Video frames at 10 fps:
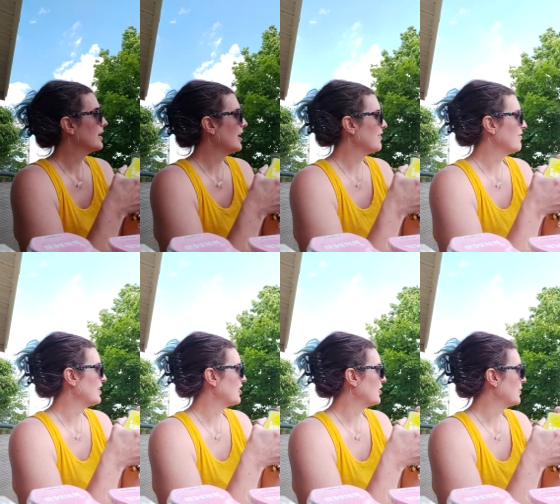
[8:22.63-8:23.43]
not a
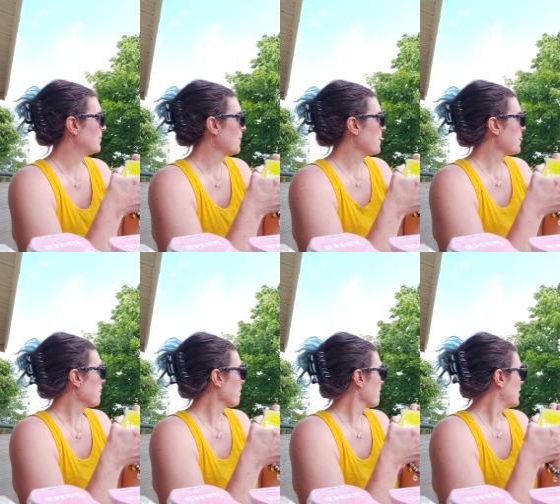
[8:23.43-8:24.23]
fan to do it.
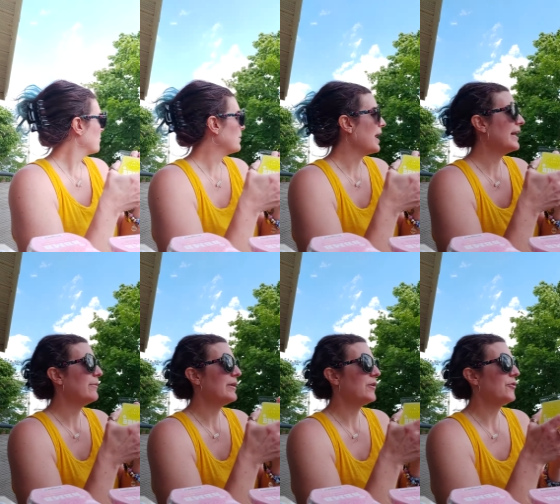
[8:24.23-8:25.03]
But
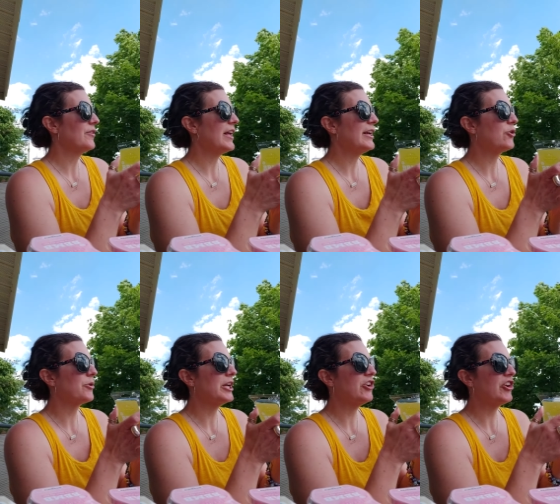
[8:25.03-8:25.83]
anyway, those light
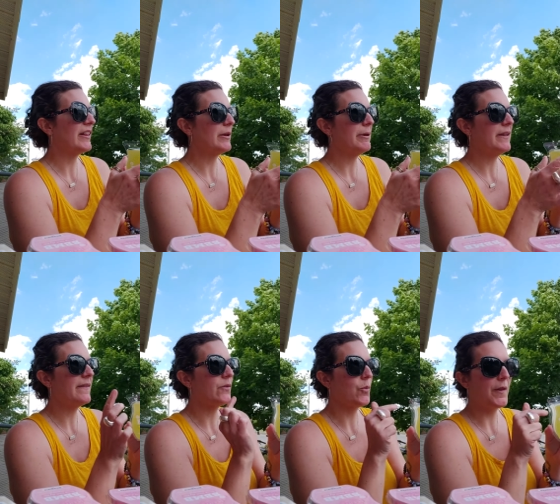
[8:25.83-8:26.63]
green jelly
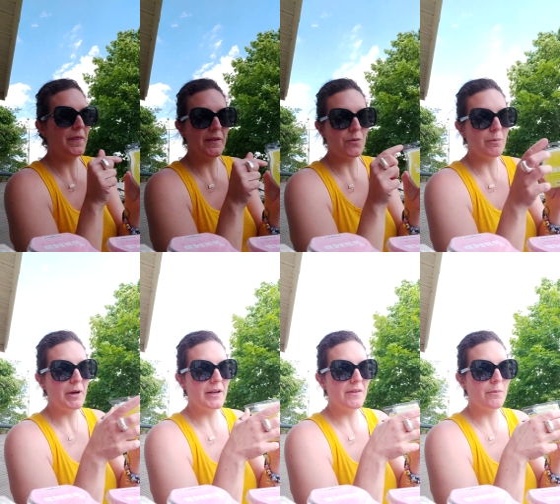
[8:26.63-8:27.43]
beans is what this
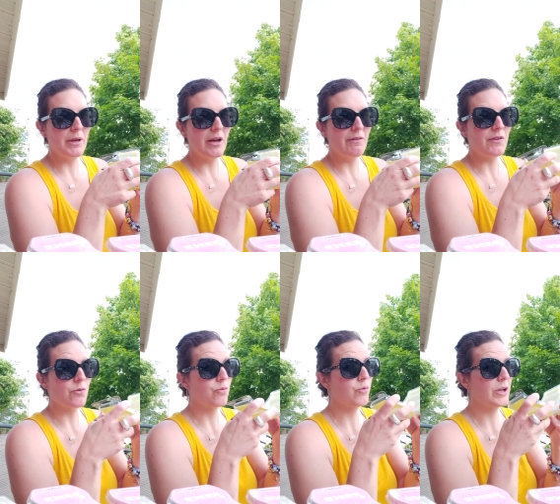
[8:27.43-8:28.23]
reminds me of. It's
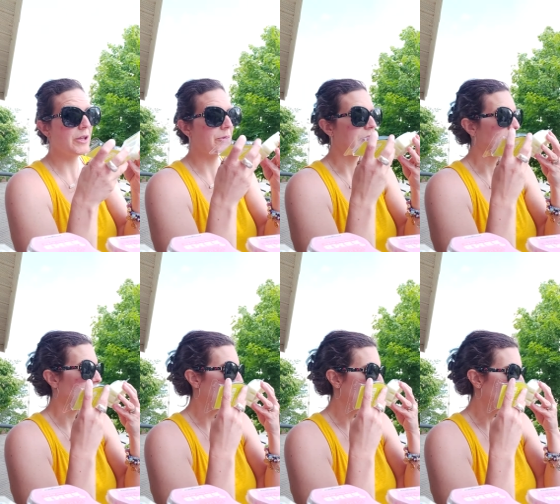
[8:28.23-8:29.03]
really, really
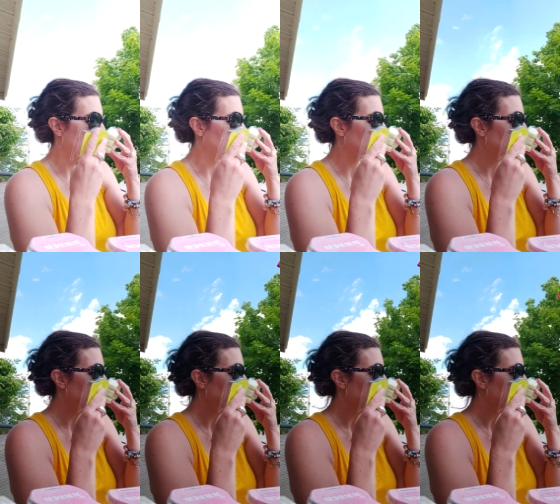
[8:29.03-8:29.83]
great fragrance.
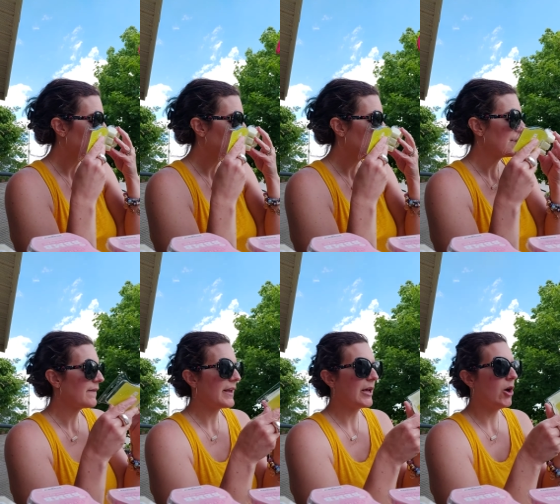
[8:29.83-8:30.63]

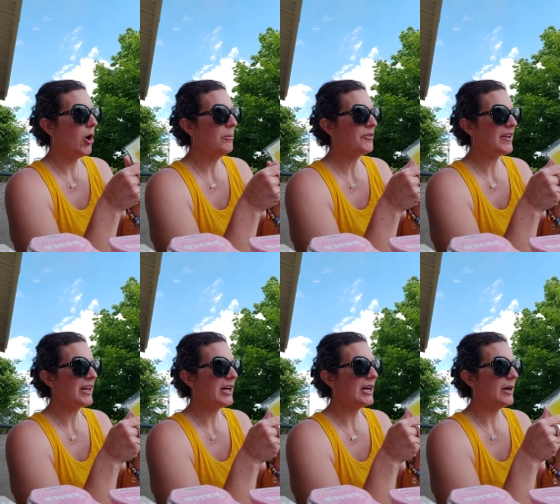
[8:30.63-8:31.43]
It's like a, almost
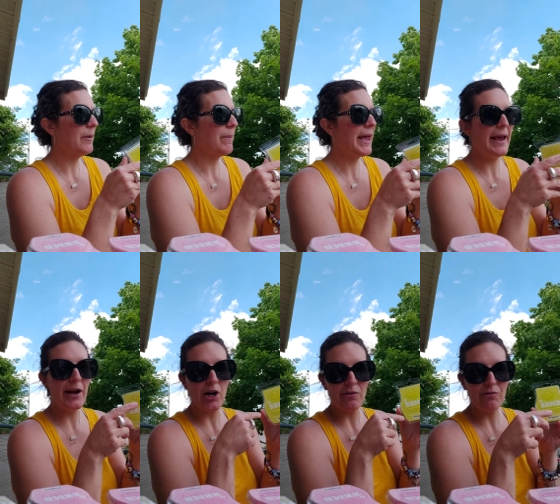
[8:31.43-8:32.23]
like a, a
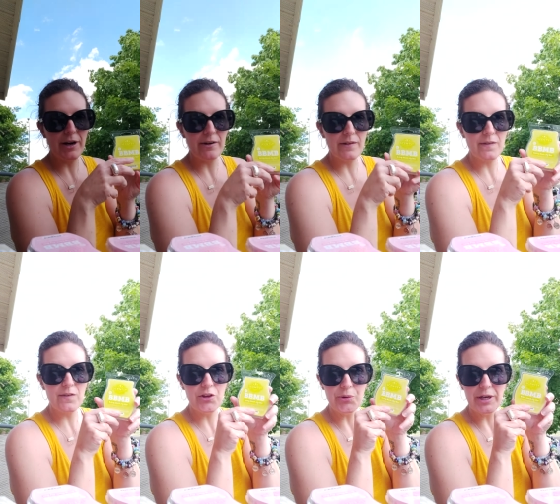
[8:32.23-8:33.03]
pear
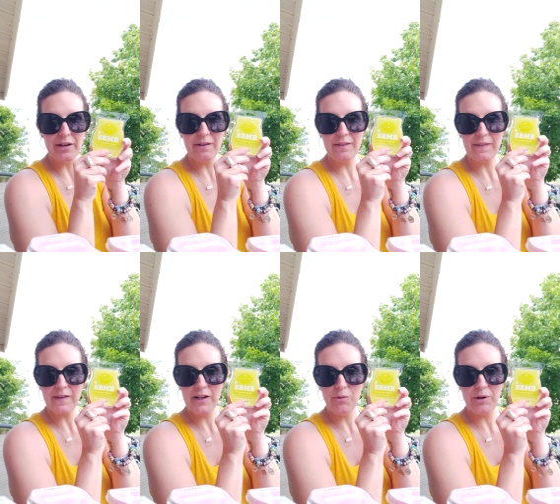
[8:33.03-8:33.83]
fragrance to it. That's
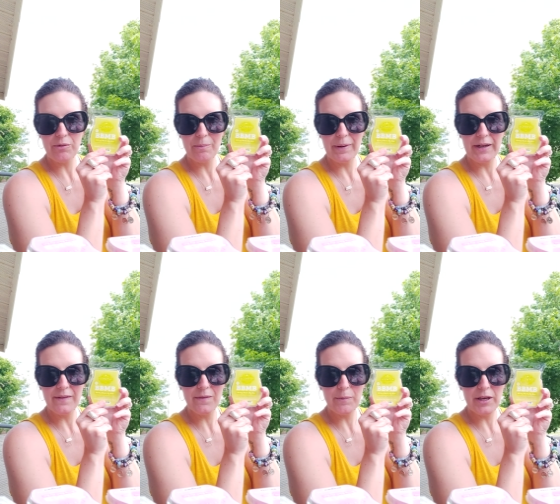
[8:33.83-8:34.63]
kind of what it
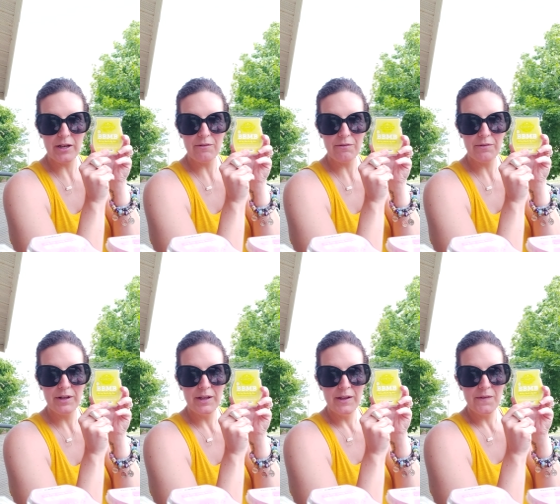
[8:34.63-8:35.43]
reminds me of.
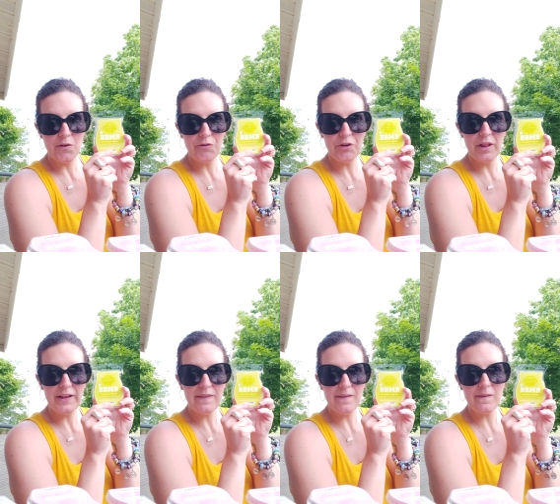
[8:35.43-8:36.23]
So if you
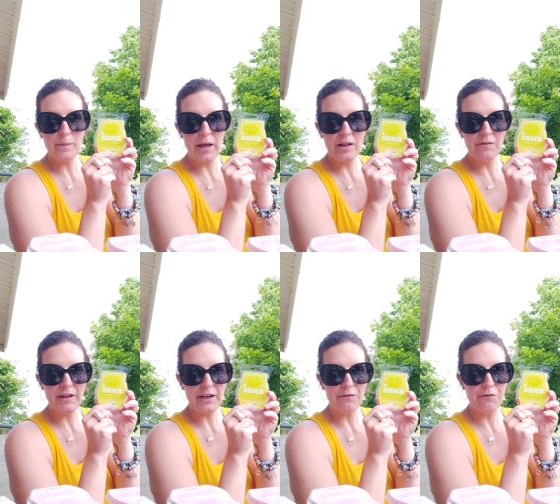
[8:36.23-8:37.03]
like the smell of
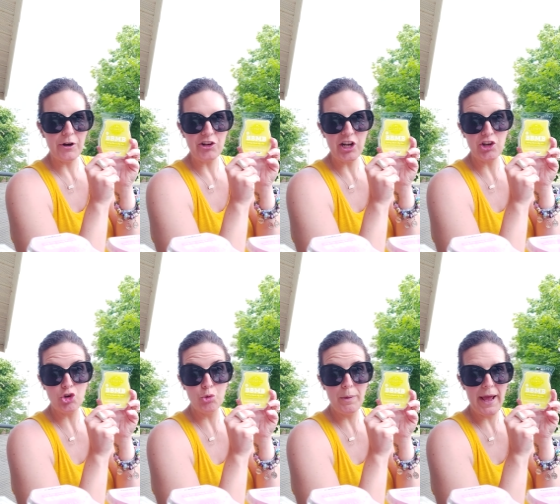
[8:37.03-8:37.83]
like a fresh
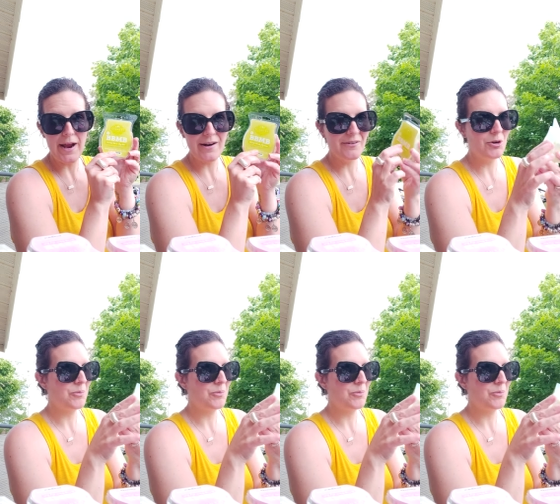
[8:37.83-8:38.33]
Anjou pear,